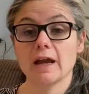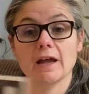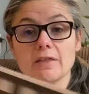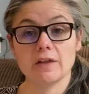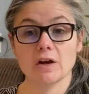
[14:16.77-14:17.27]

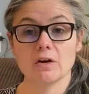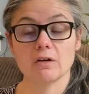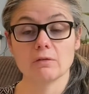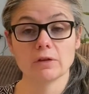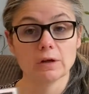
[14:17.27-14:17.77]
and
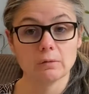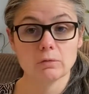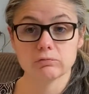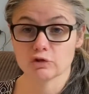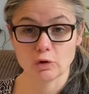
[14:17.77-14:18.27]
their
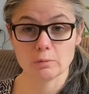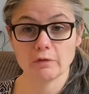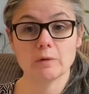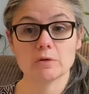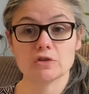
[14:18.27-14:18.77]
little short
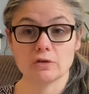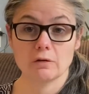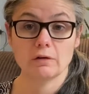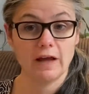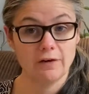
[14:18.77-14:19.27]
movie was
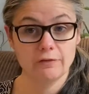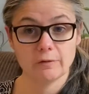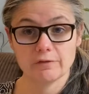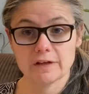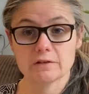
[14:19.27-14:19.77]
shown at a
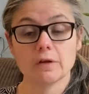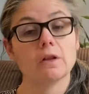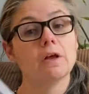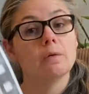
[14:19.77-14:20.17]
film festival.